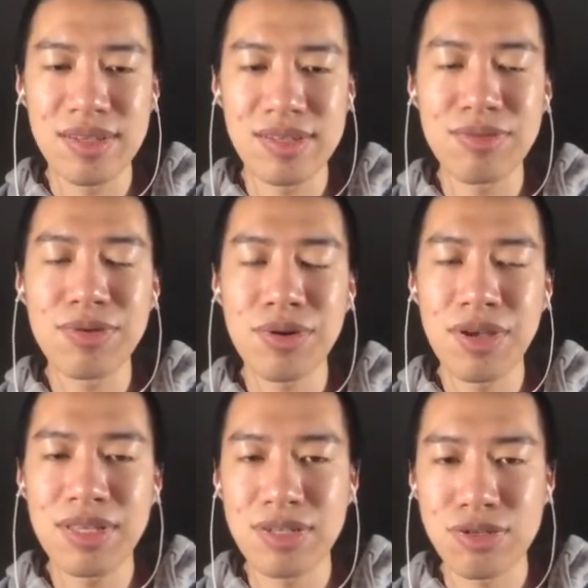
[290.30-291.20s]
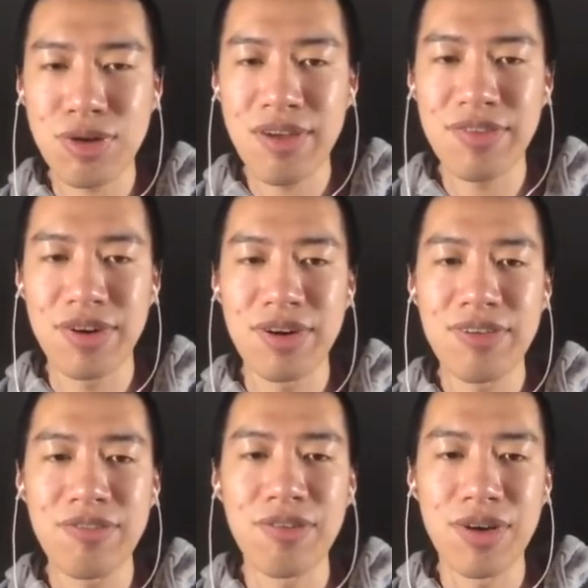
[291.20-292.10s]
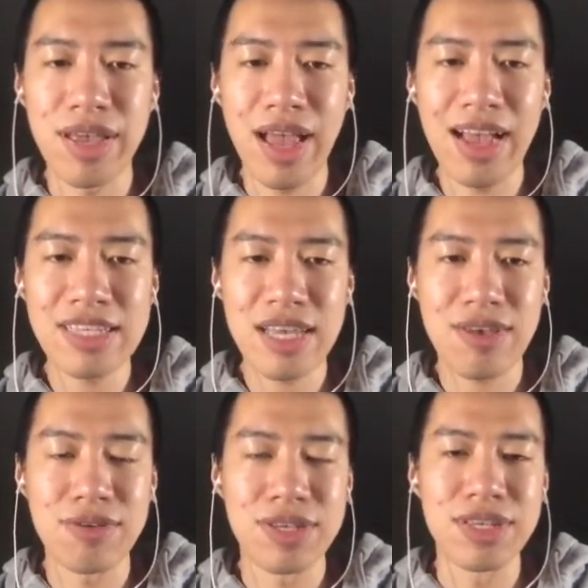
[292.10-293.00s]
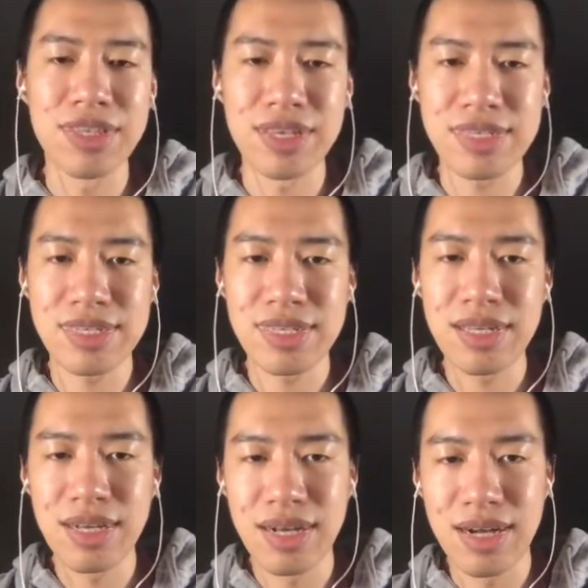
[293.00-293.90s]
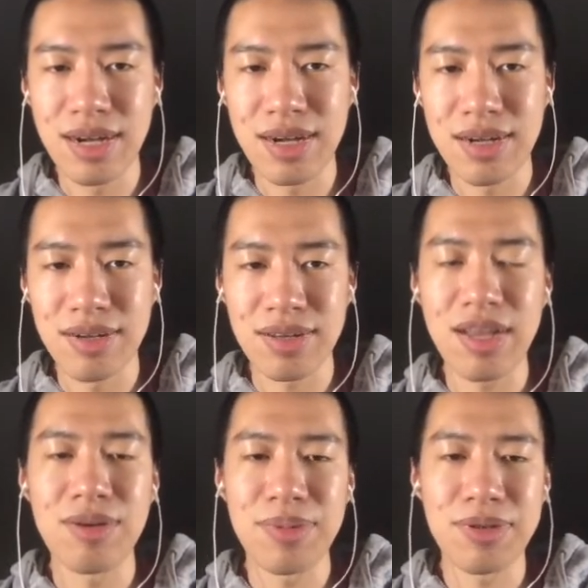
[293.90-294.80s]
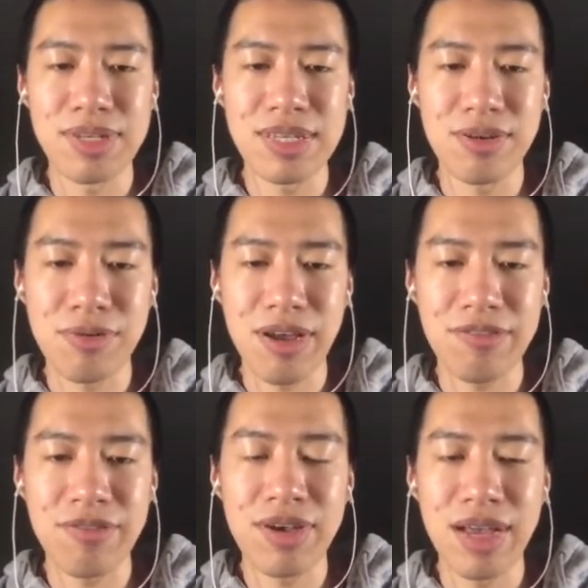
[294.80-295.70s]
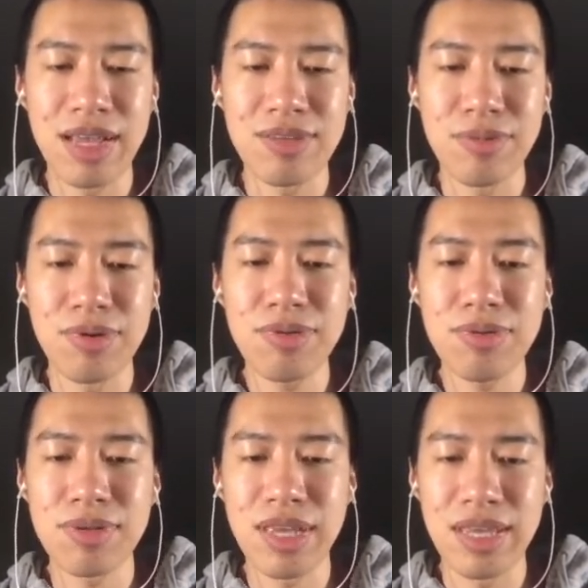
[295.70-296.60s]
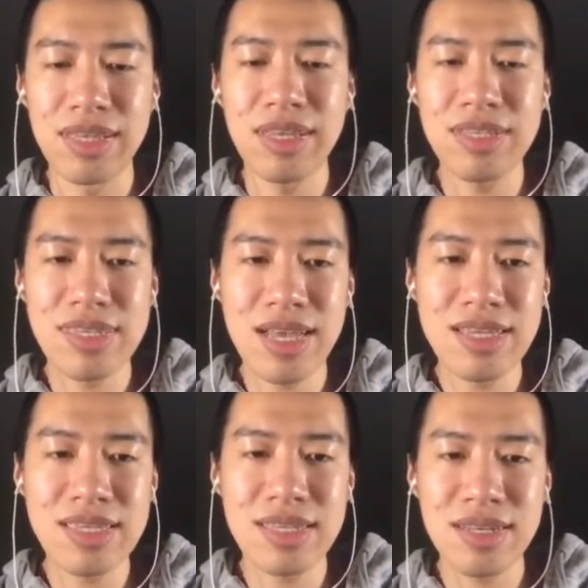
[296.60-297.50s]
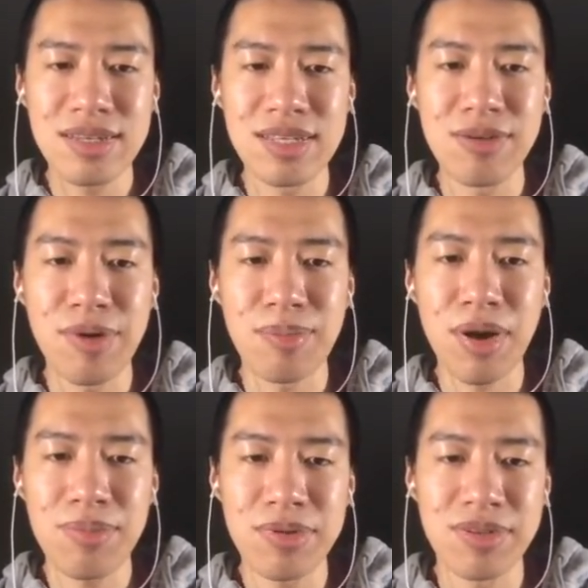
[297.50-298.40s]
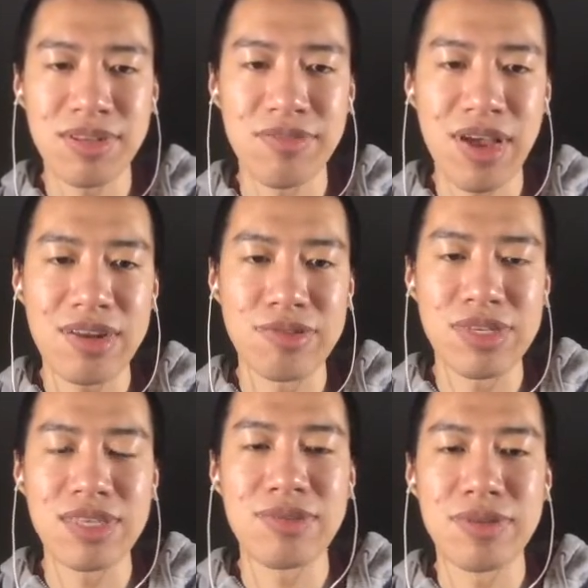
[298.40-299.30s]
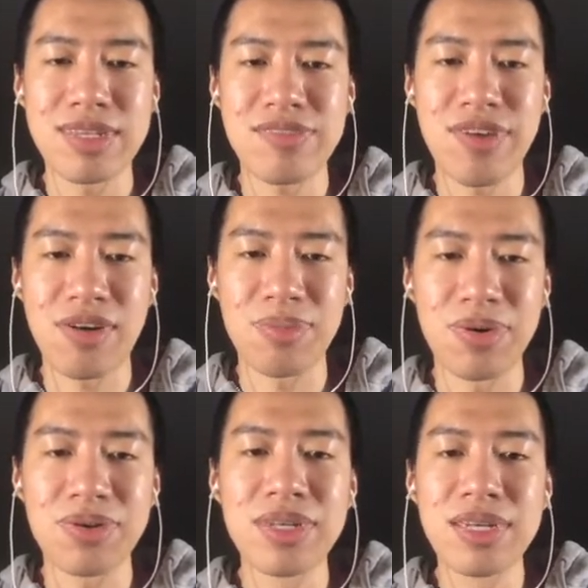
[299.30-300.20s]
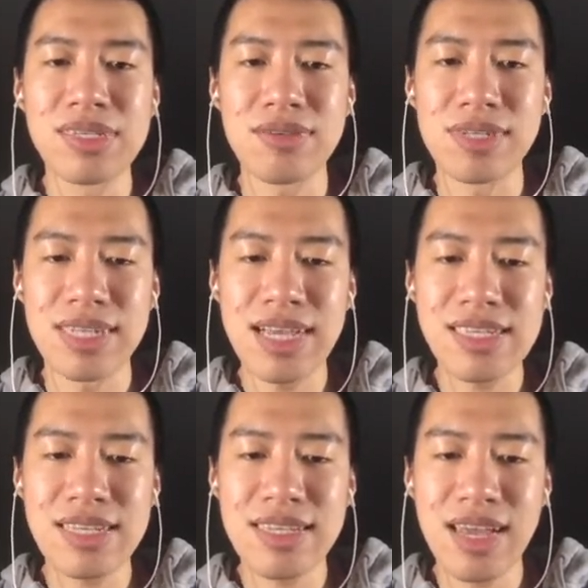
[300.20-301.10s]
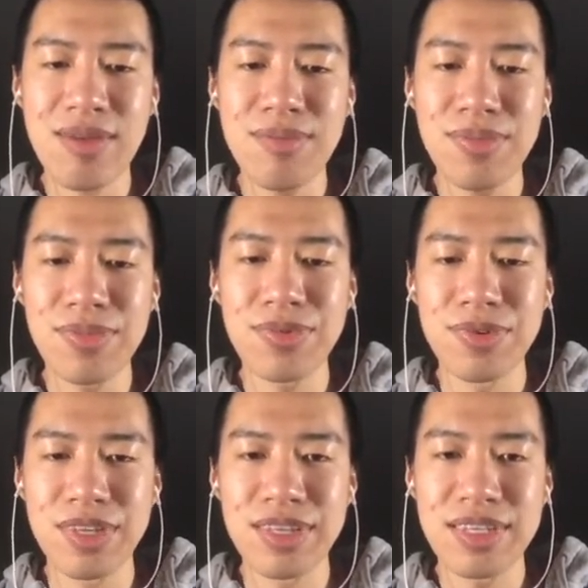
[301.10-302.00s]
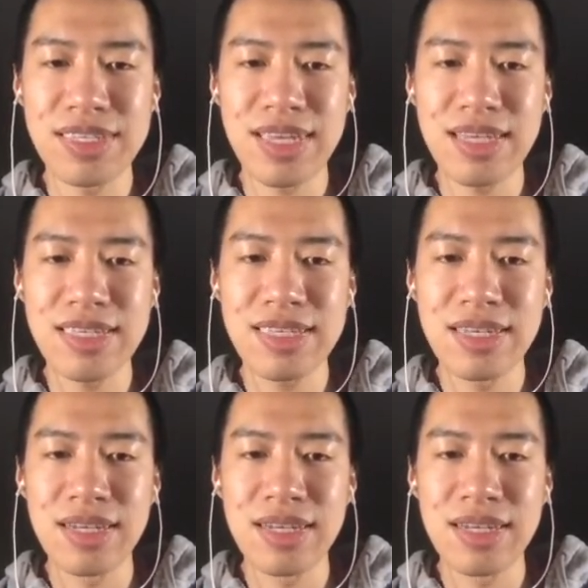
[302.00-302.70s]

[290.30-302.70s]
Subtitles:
you create a driver for executing this computational graph. And when you do the init size, it will populate the values into this variable. So the next time you initialize,